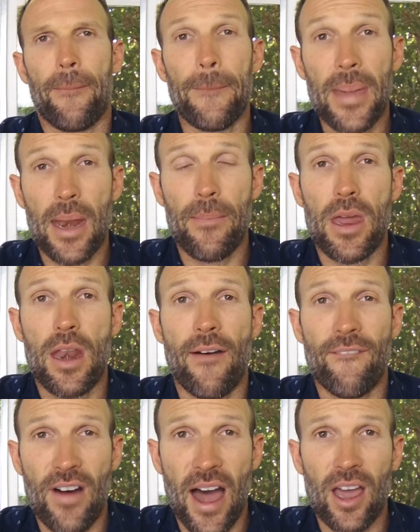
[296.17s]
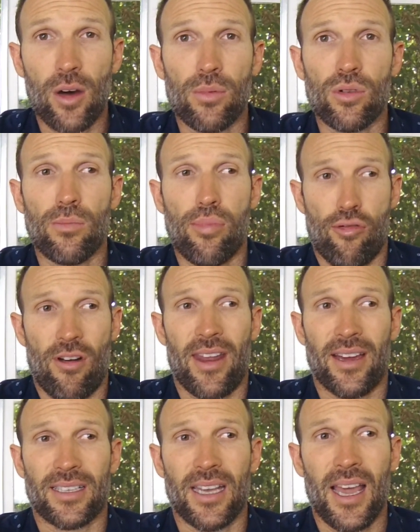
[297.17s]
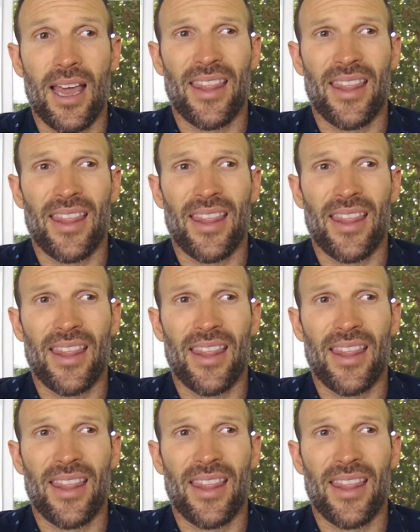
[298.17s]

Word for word: a minimum viable product.